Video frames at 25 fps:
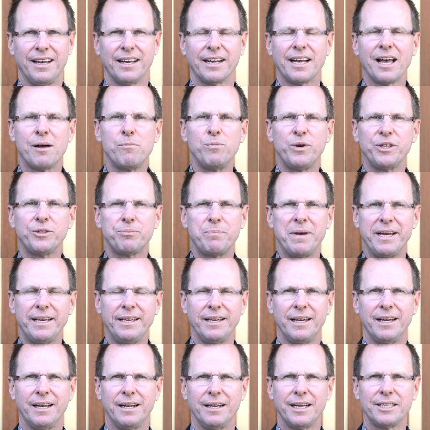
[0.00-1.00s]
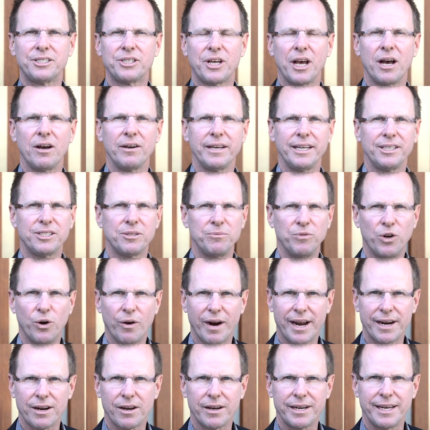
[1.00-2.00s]
Come with me, let's go and get some
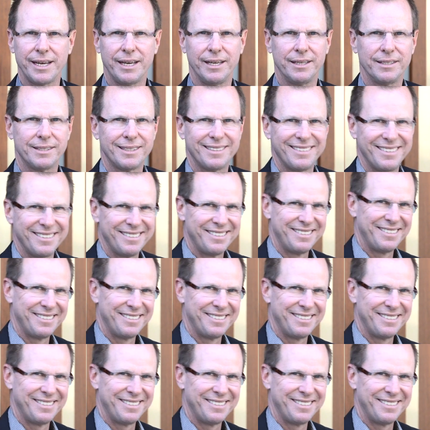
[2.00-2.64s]
great ideas.